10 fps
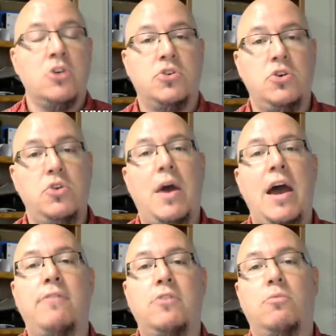So you
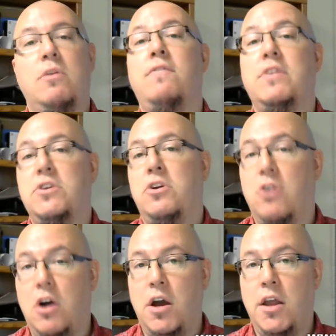have to revisit
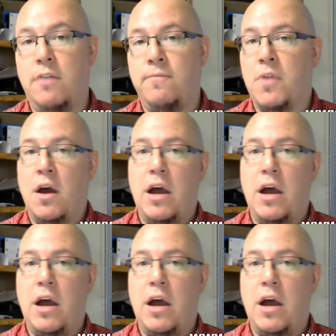your audit,